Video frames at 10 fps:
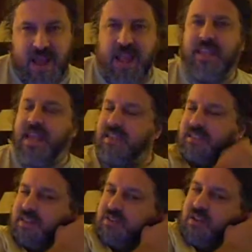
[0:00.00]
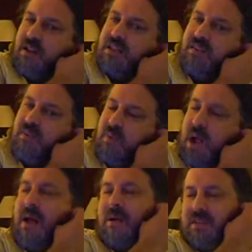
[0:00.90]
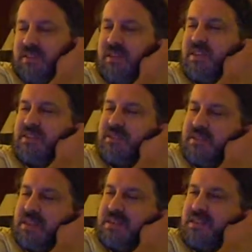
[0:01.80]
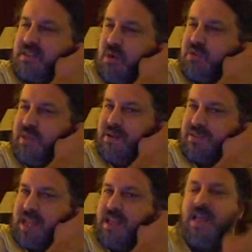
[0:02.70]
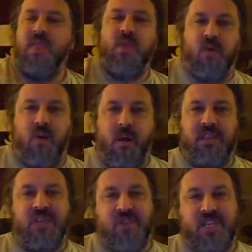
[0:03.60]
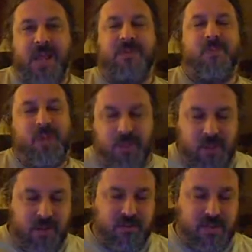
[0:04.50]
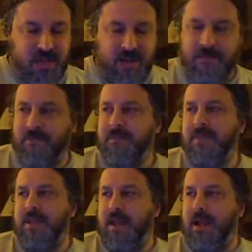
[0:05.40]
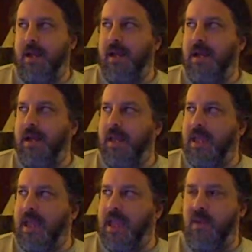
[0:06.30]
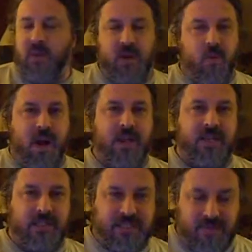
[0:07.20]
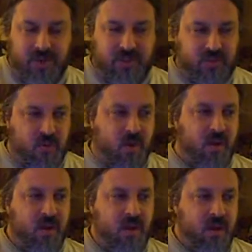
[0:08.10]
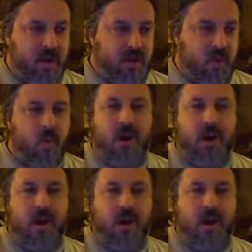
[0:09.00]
I guess there's all the well. This, this, this goes without saying. There are all different types of people out there, uh, and when you're walking into somebody's store, you're